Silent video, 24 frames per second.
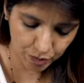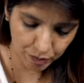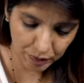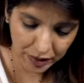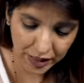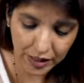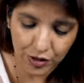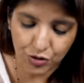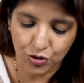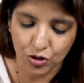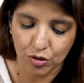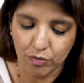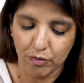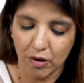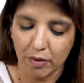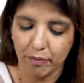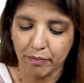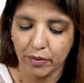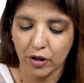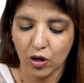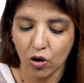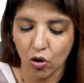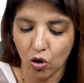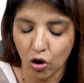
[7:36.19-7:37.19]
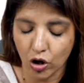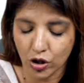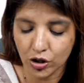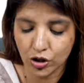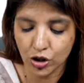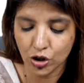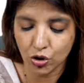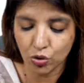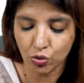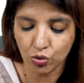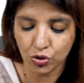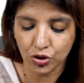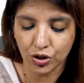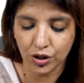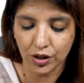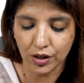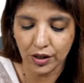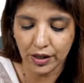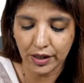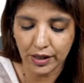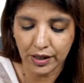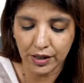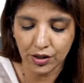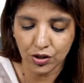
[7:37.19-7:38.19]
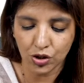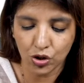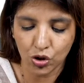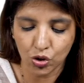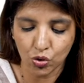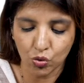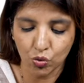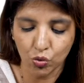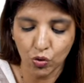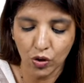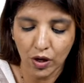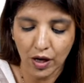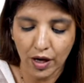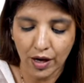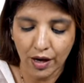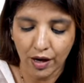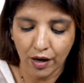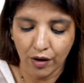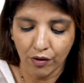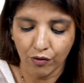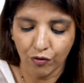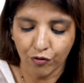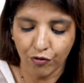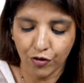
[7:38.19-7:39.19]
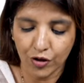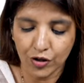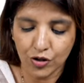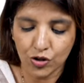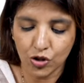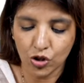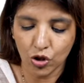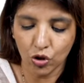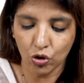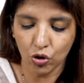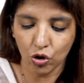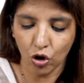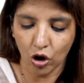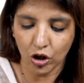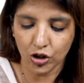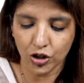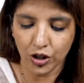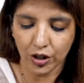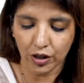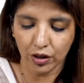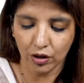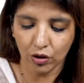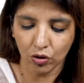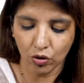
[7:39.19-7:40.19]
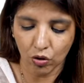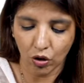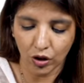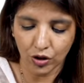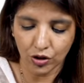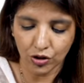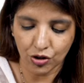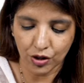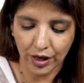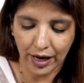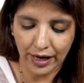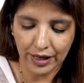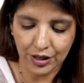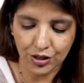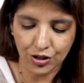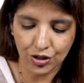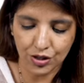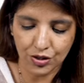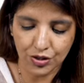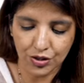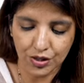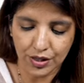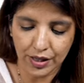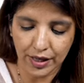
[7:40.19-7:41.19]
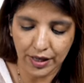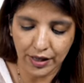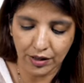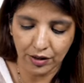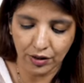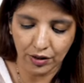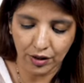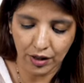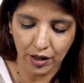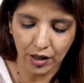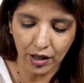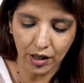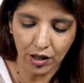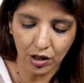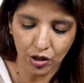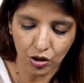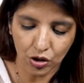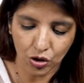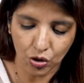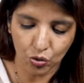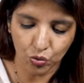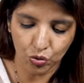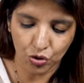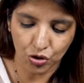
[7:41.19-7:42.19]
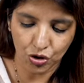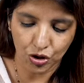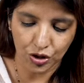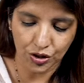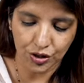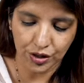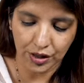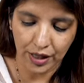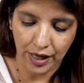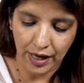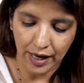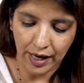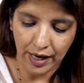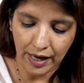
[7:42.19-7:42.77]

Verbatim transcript: Please remember oxytocin leads to physiological contractions in the uterus.